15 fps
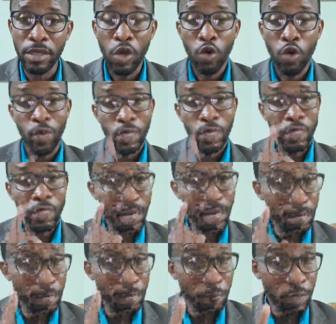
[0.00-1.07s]
When the matter
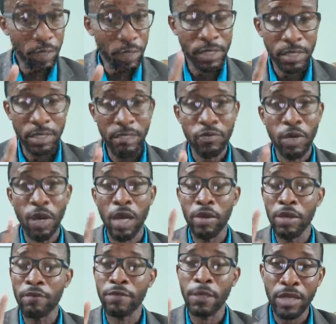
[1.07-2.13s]
before them is
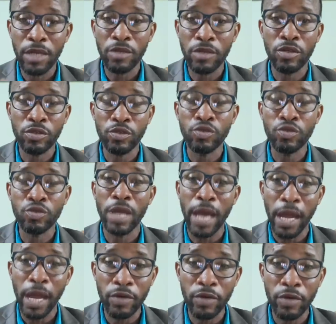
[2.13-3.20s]
if the appellate court rule
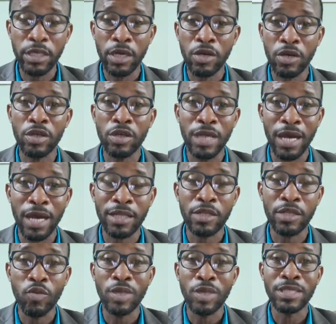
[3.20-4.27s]
accurately according to Article
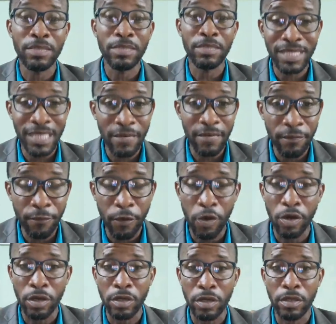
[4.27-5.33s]
177.4.